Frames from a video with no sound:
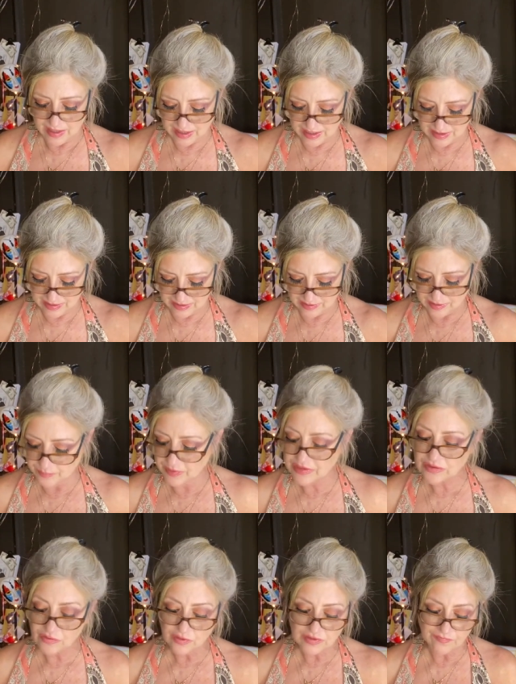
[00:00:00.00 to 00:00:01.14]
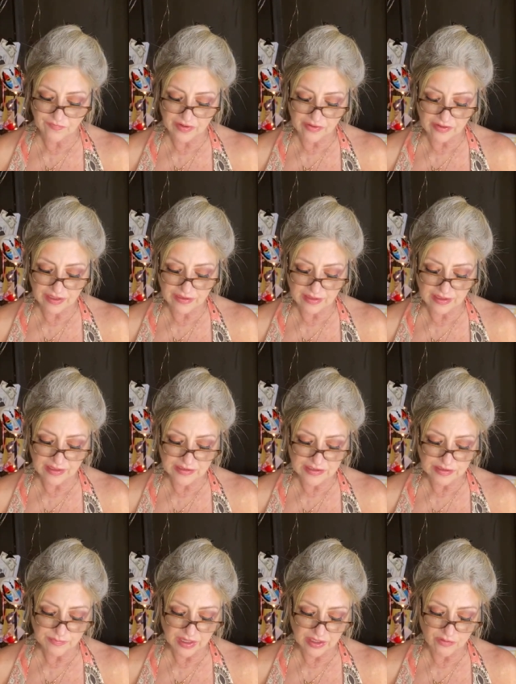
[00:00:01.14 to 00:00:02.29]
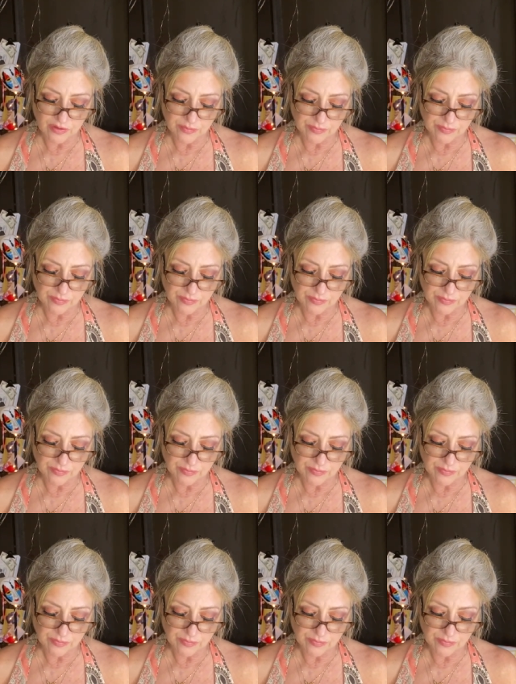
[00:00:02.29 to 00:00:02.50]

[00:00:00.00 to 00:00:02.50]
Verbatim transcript: And then the pencil is very thin. It's a micro